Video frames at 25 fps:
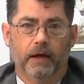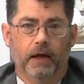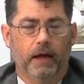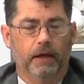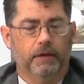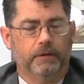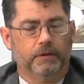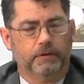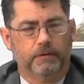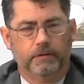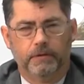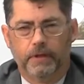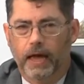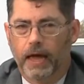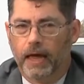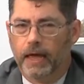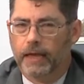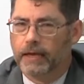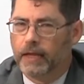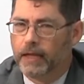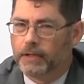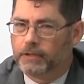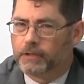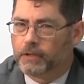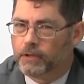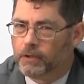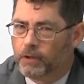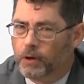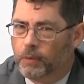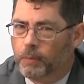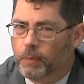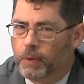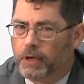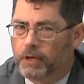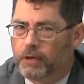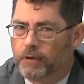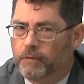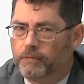And that's a
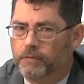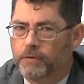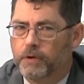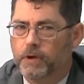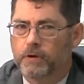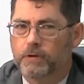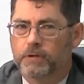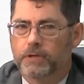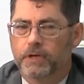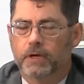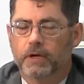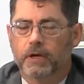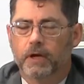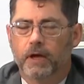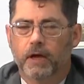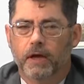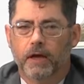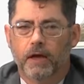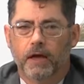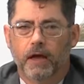little bit confusing.